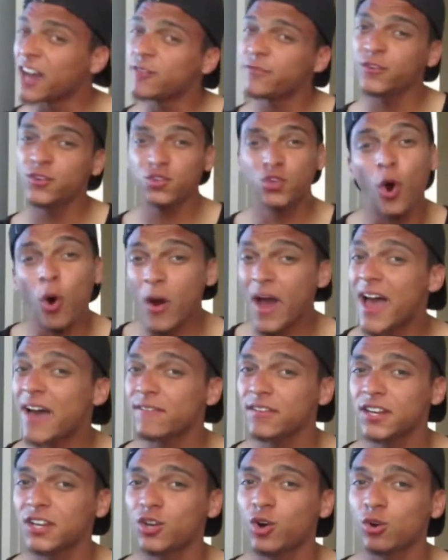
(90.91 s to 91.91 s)
And if you don't
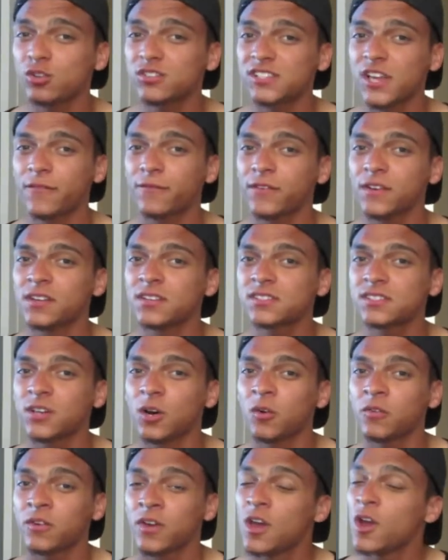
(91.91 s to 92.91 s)
have any goals set for
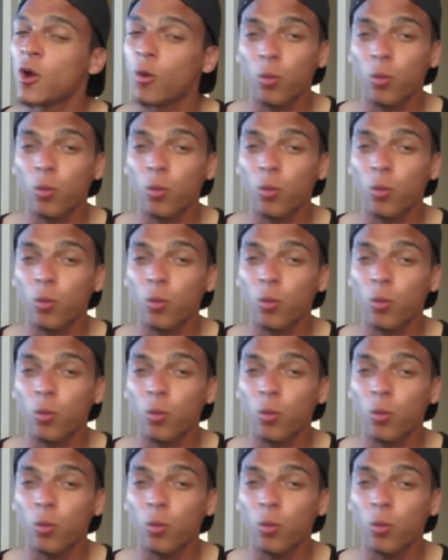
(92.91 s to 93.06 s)
yourself,